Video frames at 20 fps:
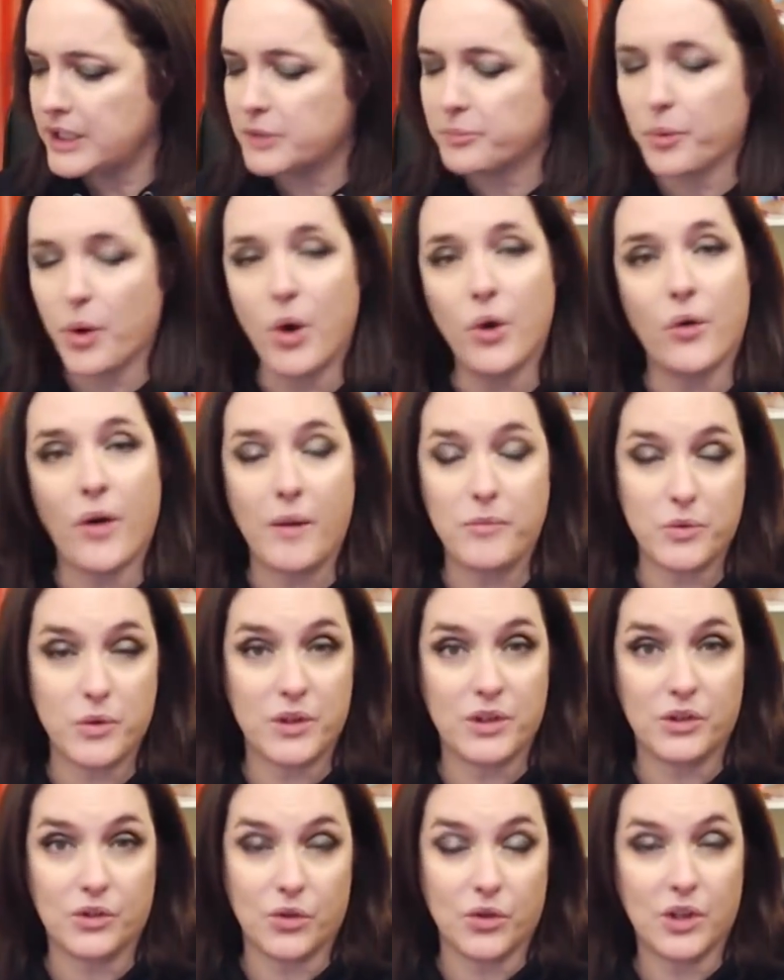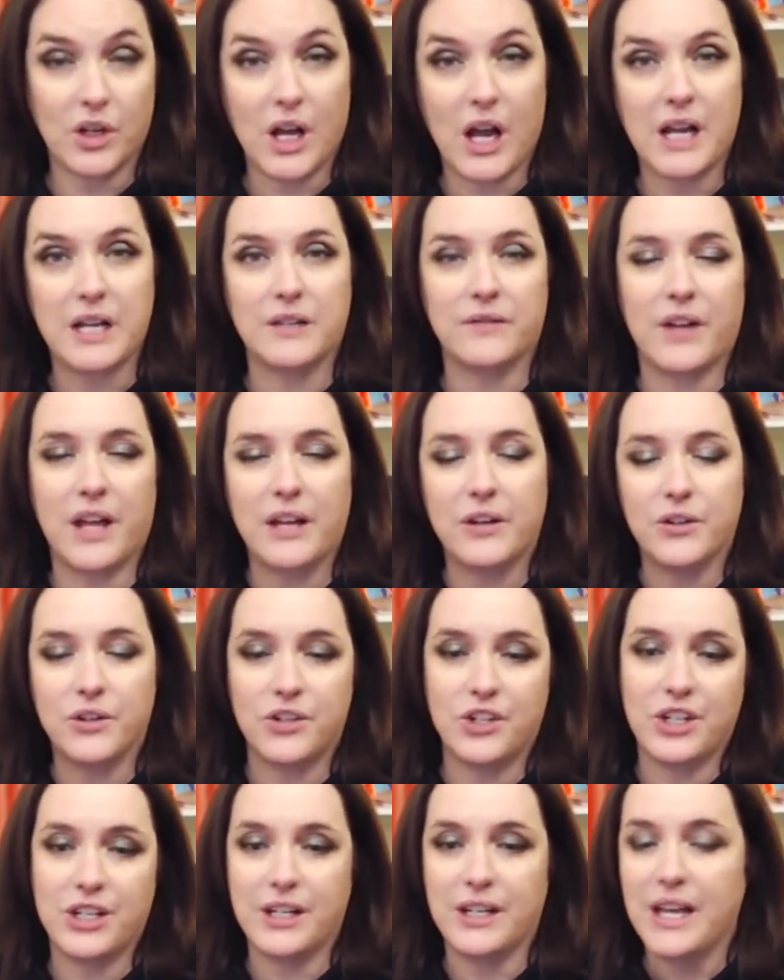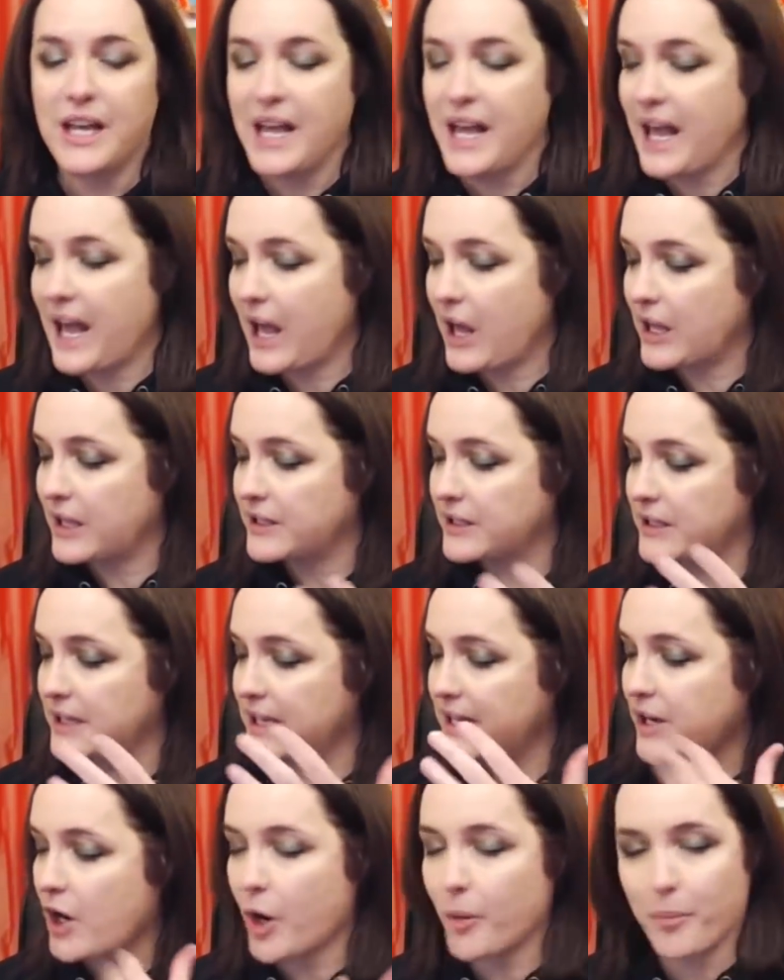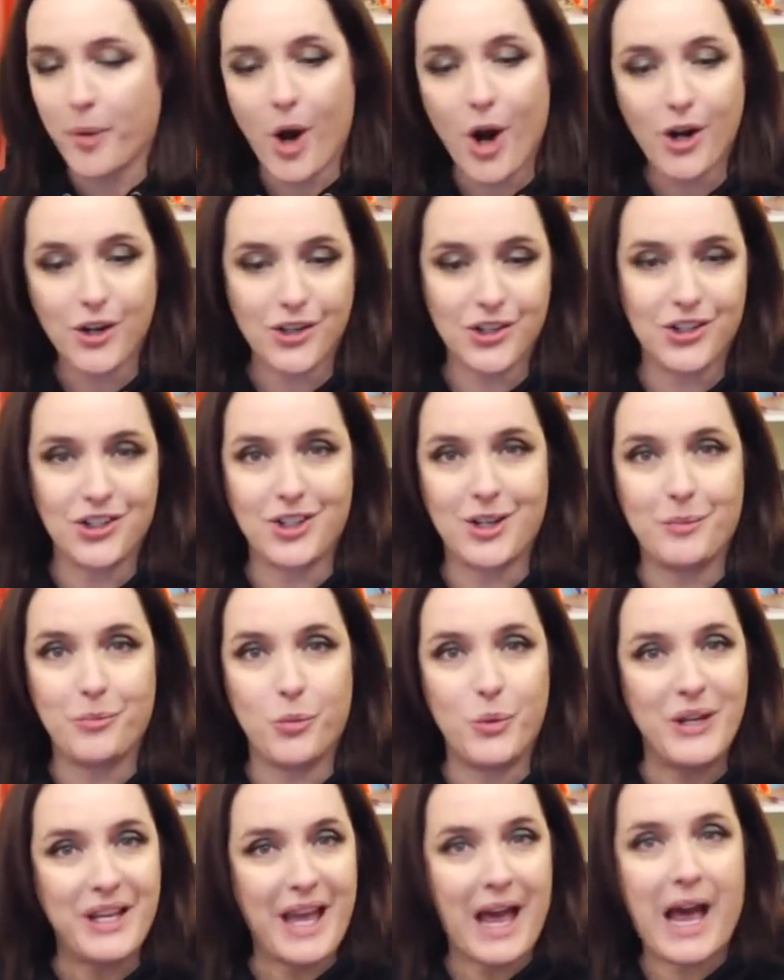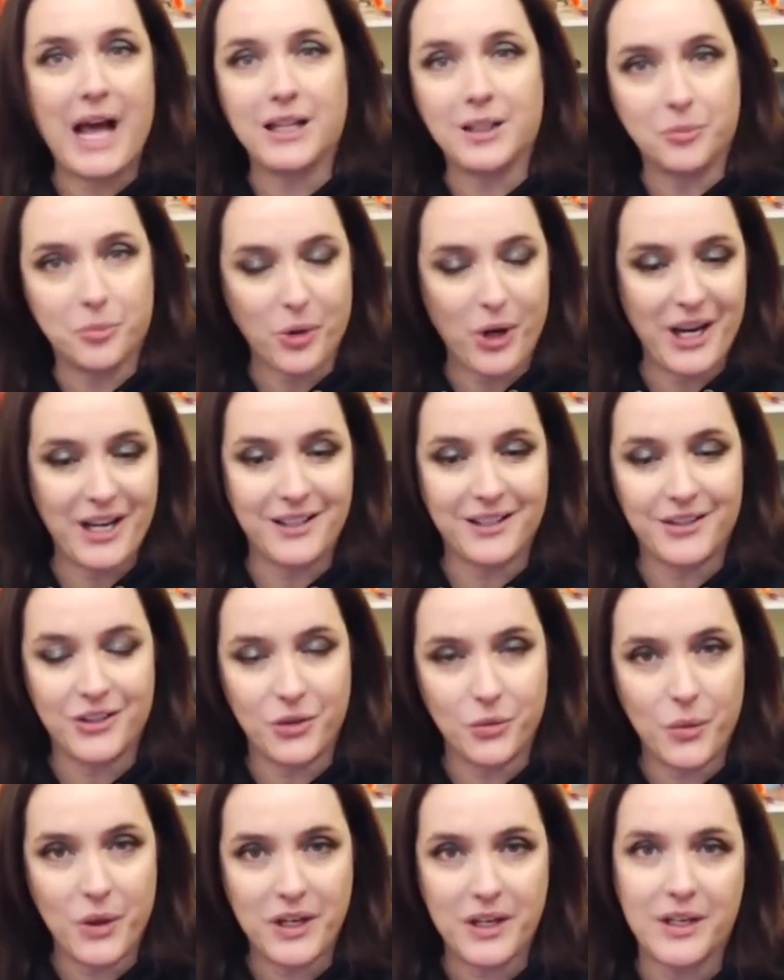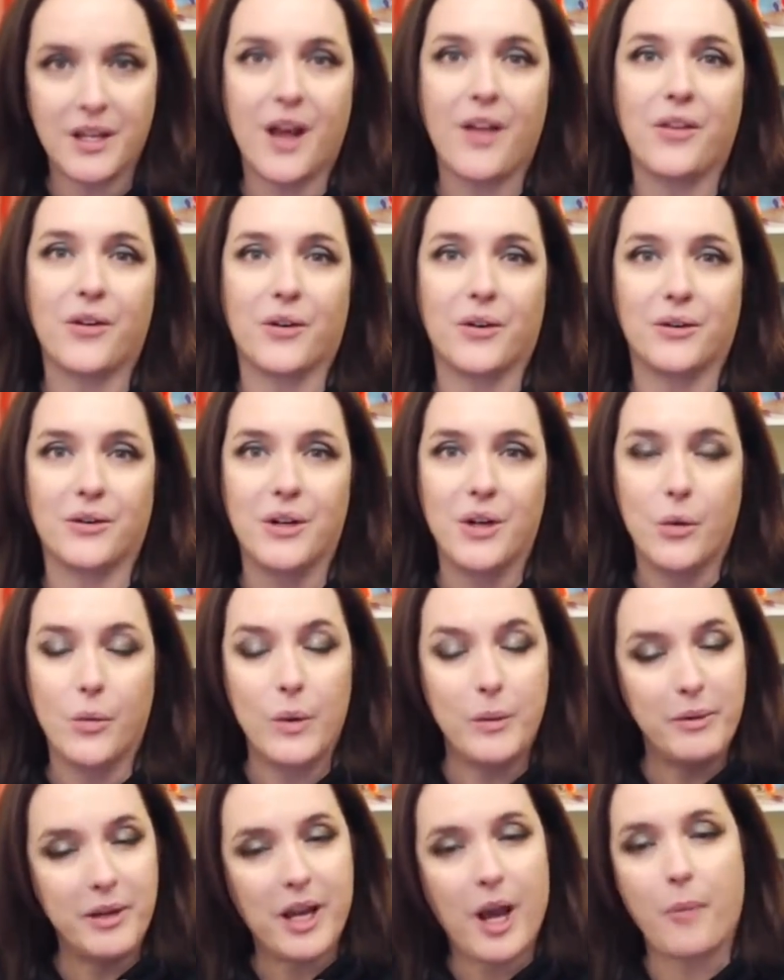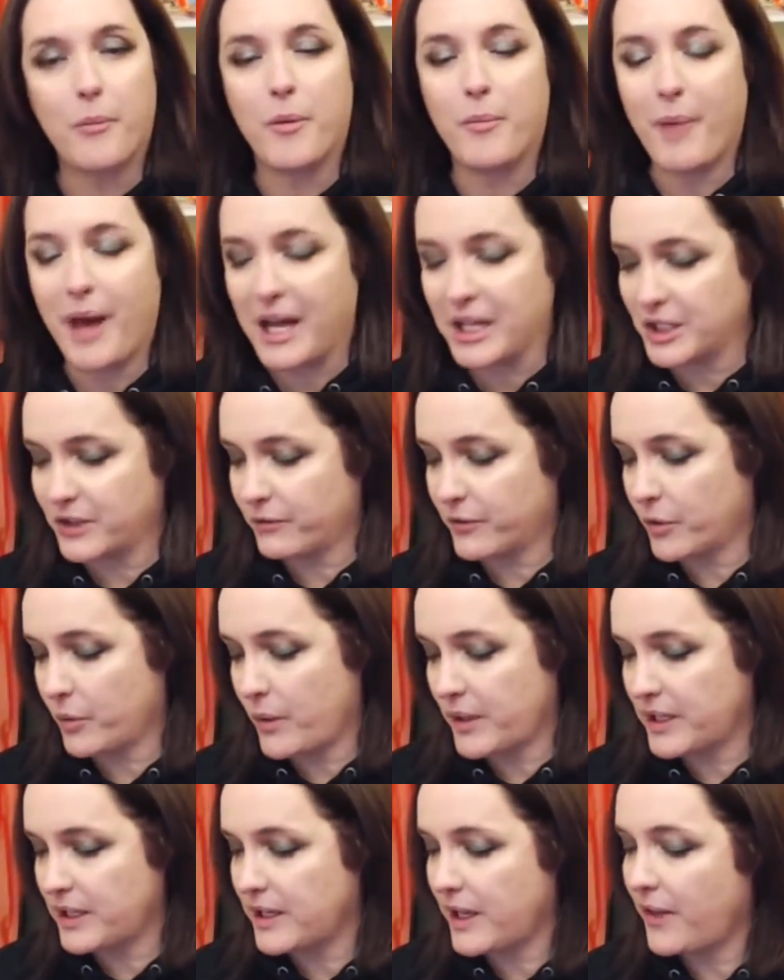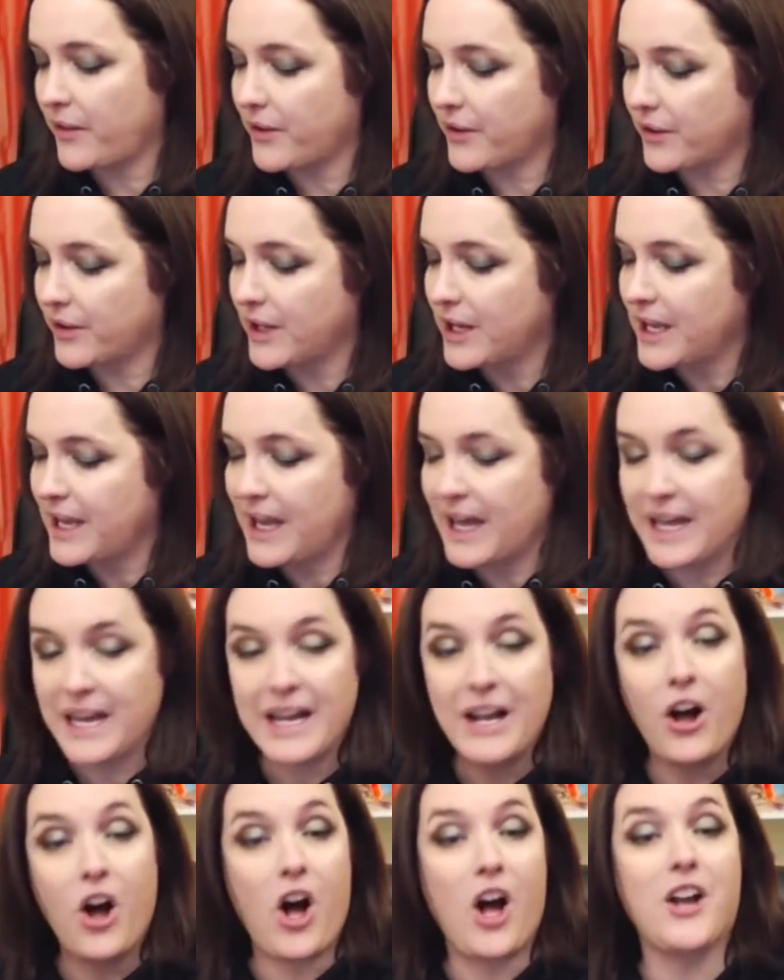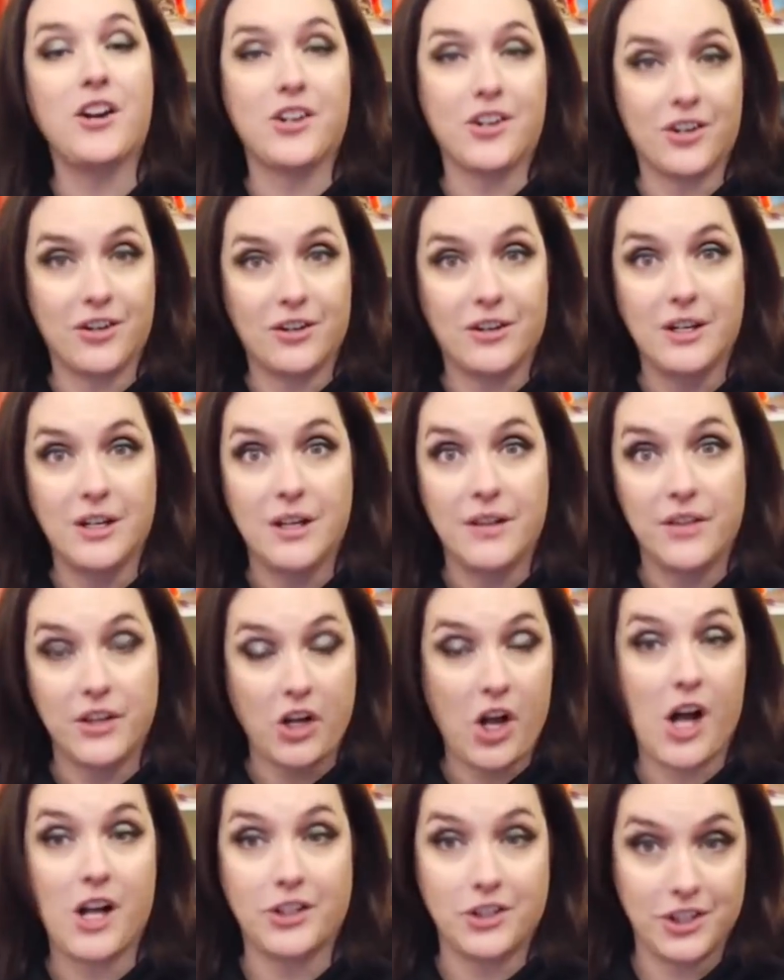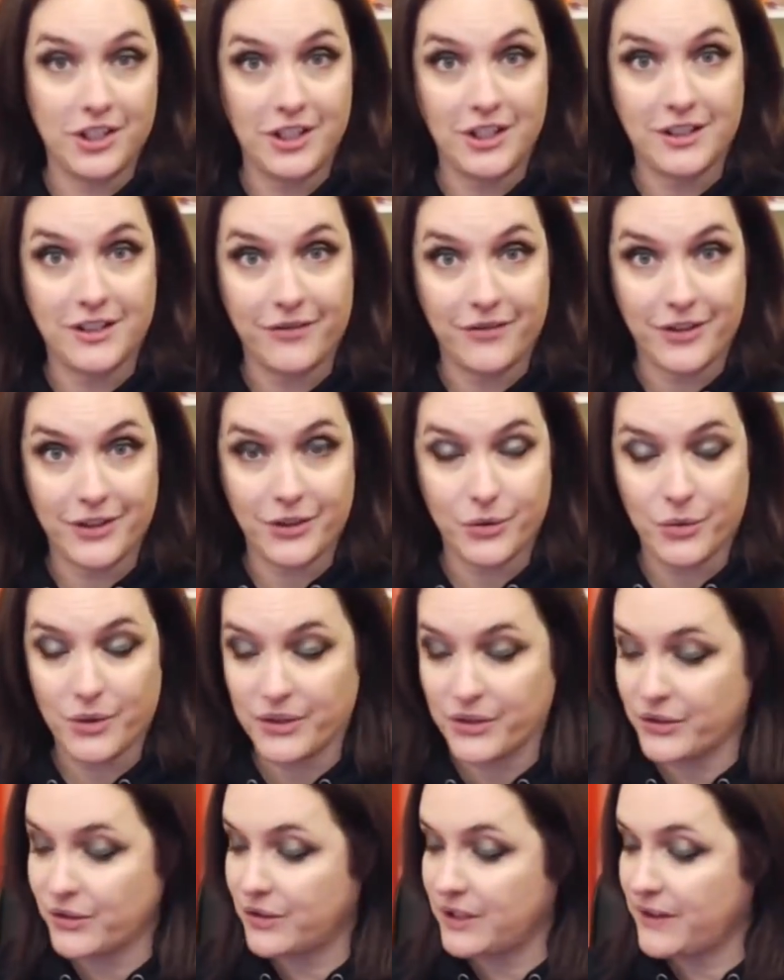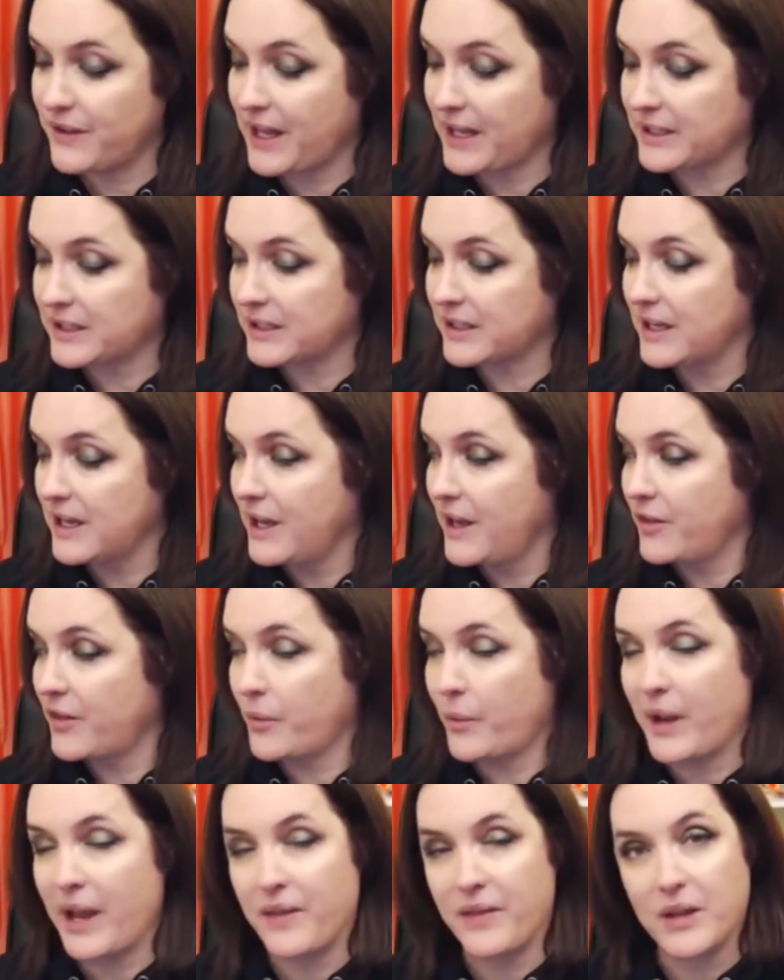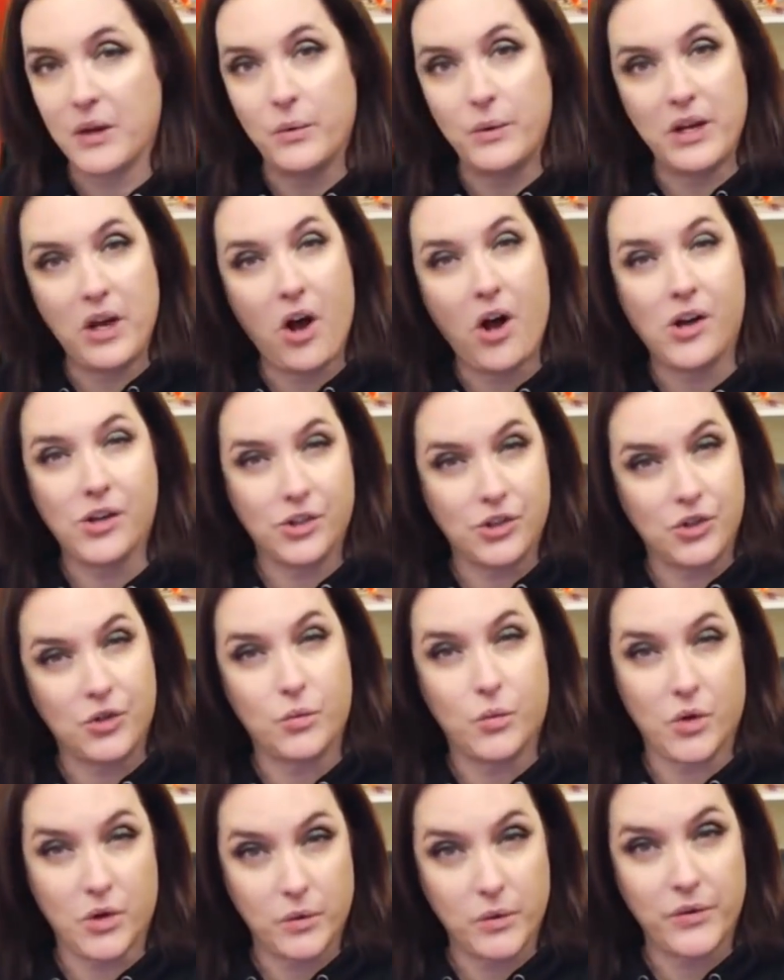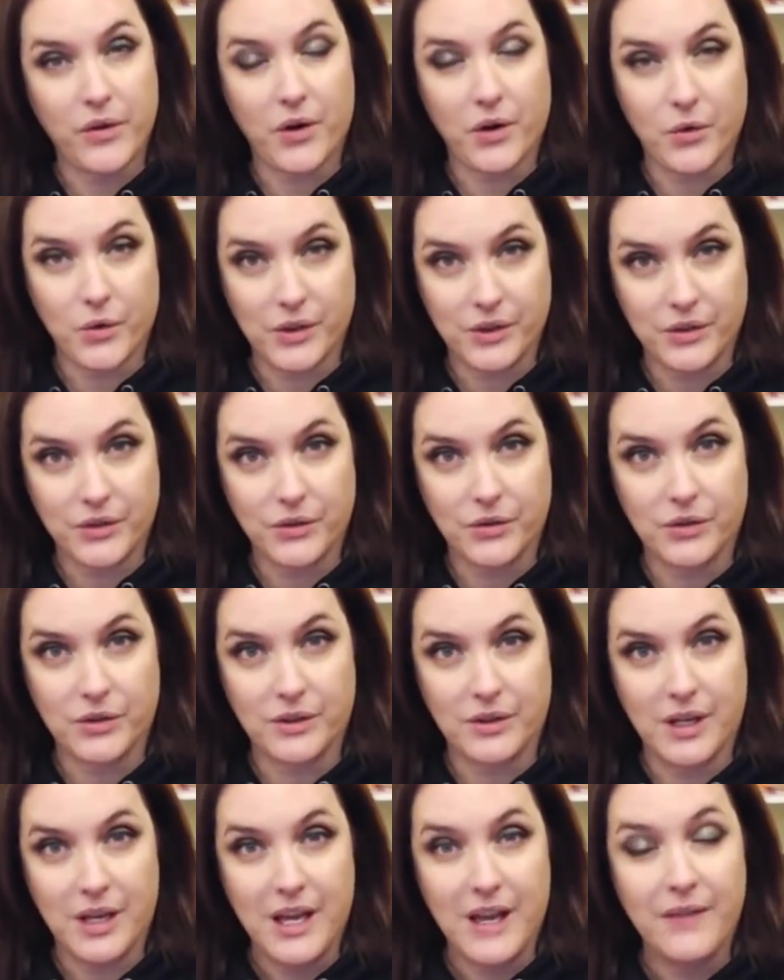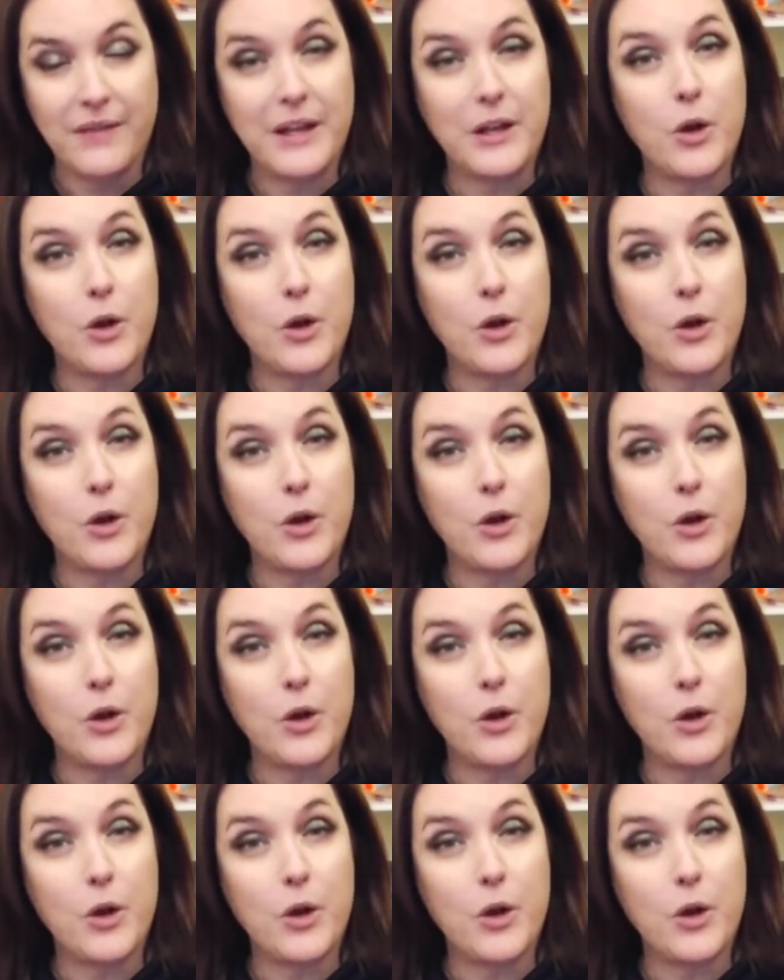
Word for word: He's programmed with a certain kind of energy, and in our partnership we calibrate to one another. We become a match for one another, and I honor the consciousness of this crystal, and that's the way I think we all should work with our crystals.